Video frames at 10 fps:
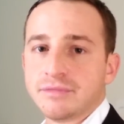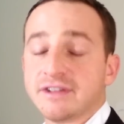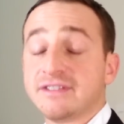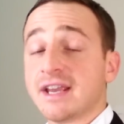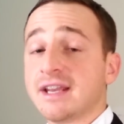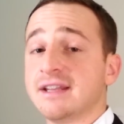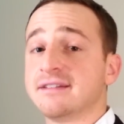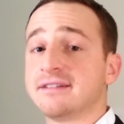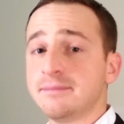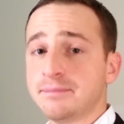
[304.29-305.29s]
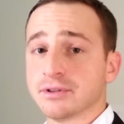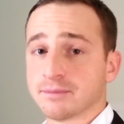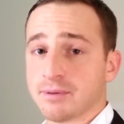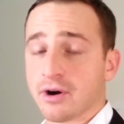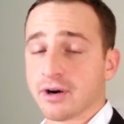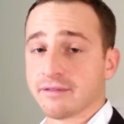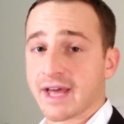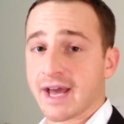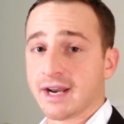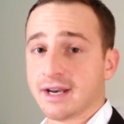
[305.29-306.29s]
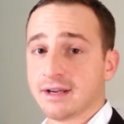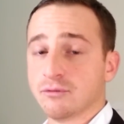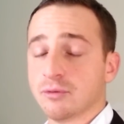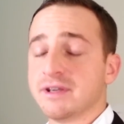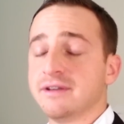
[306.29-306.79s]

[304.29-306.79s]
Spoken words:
The second and simpler part of that will